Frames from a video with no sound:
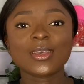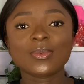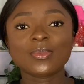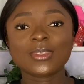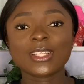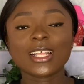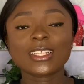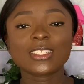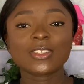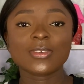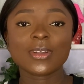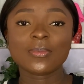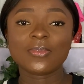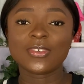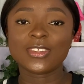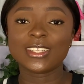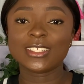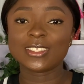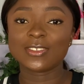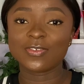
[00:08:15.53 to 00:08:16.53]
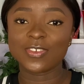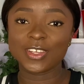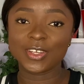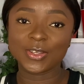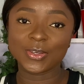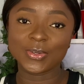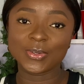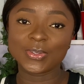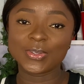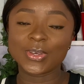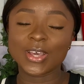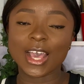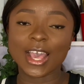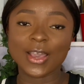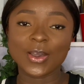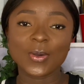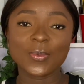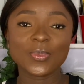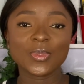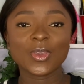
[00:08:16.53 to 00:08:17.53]
that's a wrap for this video. I
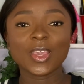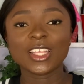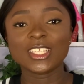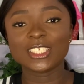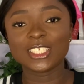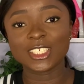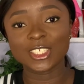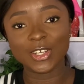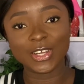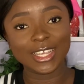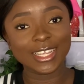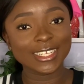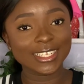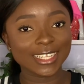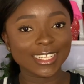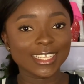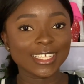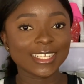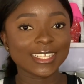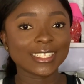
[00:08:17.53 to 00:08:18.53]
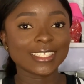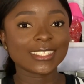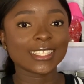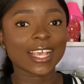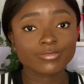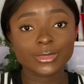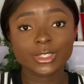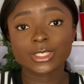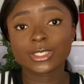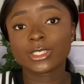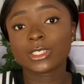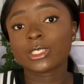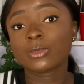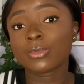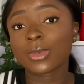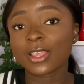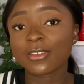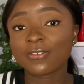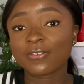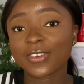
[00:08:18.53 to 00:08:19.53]
hope you enjoyed it. This is
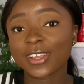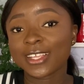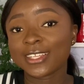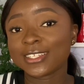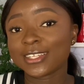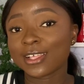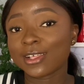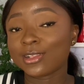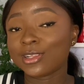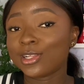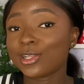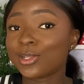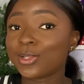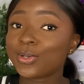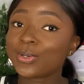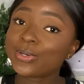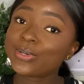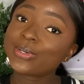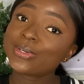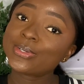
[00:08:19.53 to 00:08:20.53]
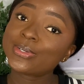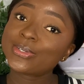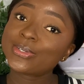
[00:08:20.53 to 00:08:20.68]
my final look.